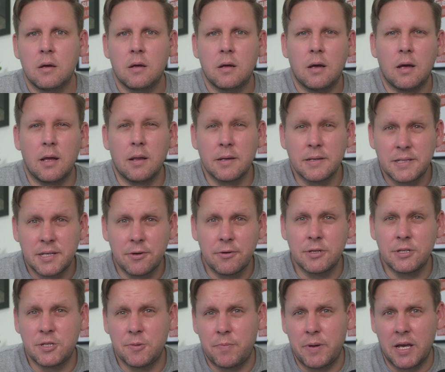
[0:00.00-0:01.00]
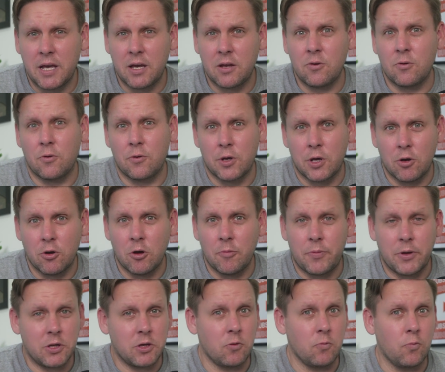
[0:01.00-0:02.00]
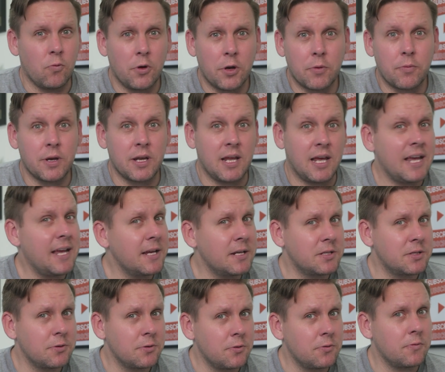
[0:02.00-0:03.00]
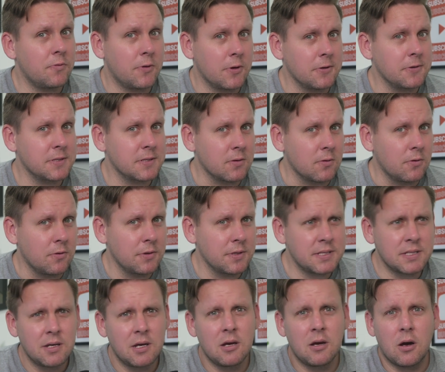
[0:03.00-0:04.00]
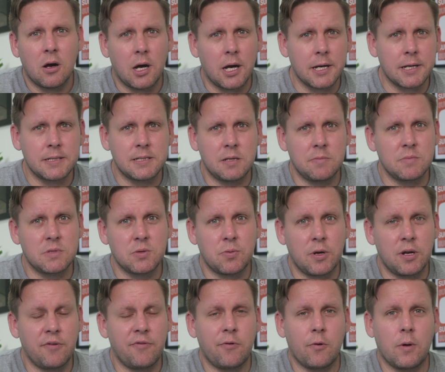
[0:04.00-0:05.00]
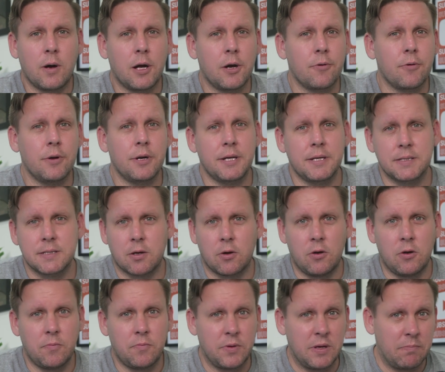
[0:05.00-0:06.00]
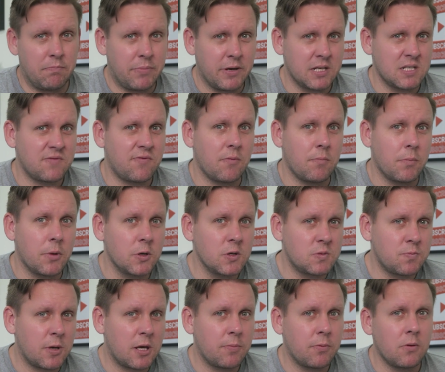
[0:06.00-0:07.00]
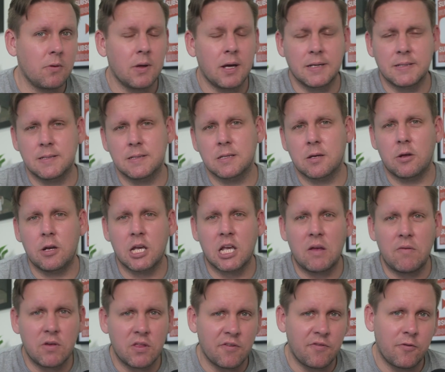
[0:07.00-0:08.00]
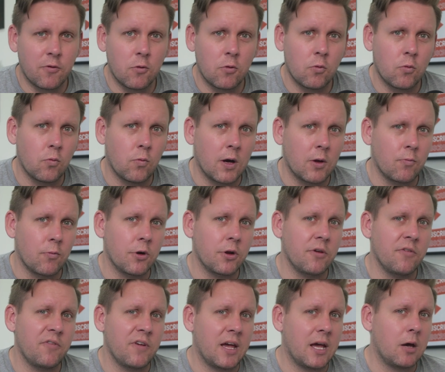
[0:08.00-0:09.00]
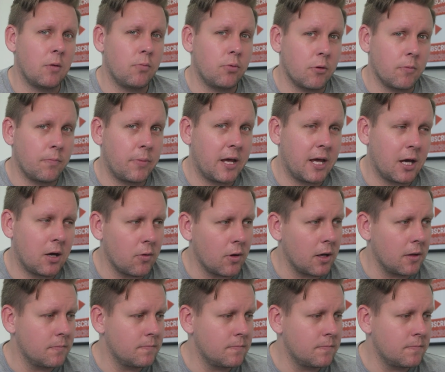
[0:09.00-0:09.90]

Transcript: Unless you're in Japan or Europe and you want to adhere to those laws, ISM 2400 is going to be best for most people because it's going to give you the full 1 watt of output power.